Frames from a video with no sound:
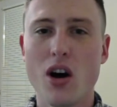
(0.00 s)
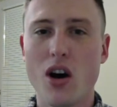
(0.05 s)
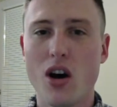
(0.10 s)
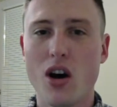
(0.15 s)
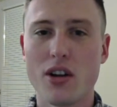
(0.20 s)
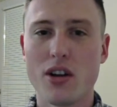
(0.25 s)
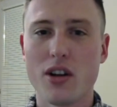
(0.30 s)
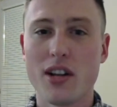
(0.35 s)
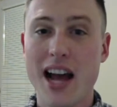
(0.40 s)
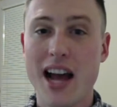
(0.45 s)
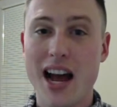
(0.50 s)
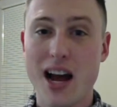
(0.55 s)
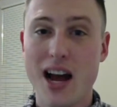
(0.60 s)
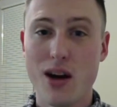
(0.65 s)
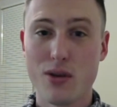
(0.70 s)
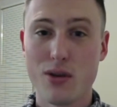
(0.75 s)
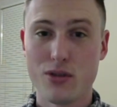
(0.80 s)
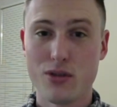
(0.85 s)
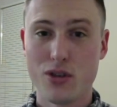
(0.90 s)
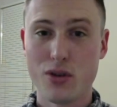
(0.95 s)
on
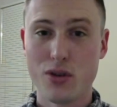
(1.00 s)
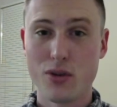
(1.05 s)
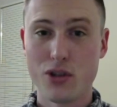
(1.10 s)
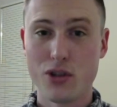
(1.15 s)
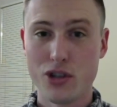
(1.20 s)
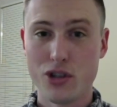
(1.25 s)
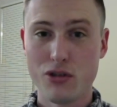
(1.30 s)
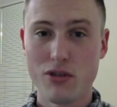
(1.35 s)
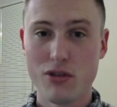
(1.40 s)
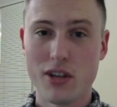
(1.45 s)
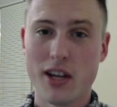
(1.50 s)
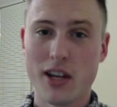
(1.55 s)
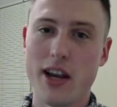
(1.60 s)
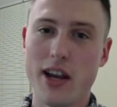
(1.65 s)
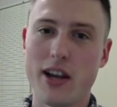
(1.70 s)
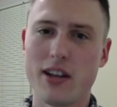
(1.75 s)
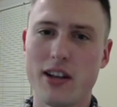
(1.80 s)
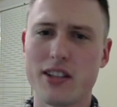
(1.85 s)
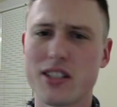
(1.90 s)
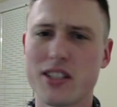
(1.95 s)
how to
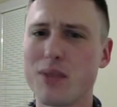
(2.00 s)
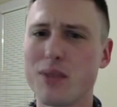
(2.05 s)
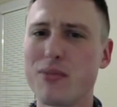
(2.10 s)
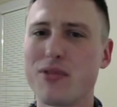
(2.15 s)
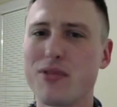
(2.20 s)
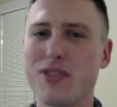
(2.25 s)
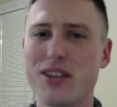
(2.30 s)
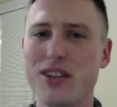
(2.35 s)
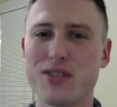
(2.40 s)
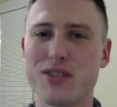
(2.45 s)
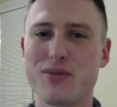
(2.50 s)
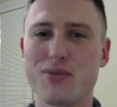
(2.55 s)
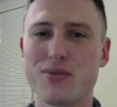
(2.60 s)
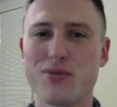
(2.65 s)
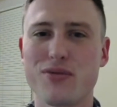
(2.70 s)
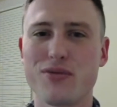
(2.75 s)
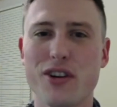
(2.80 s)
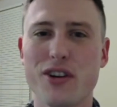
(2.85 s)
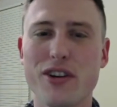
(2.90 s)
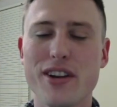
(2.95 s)
adjudicate some of these
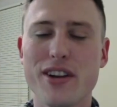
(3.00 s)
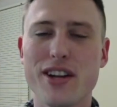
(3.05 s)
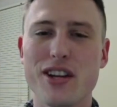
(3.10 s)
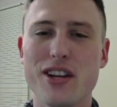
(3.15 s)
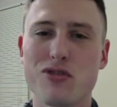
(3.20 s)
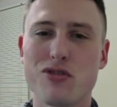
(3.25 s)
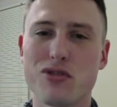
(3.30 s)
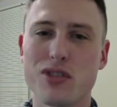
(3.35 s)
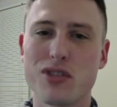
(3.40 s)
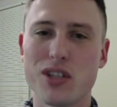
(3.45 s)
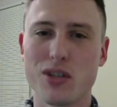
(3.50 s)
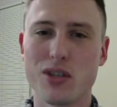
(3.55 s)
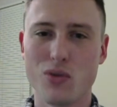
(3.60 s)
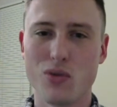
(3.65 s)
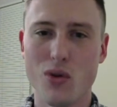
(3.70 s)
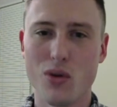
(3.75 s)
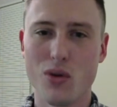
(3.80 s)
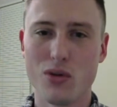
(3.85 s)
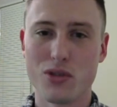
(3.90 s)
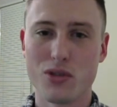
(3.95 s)
very interesting
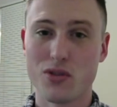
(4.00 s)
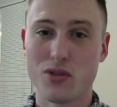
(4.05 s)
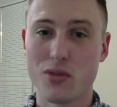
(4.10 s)
roles.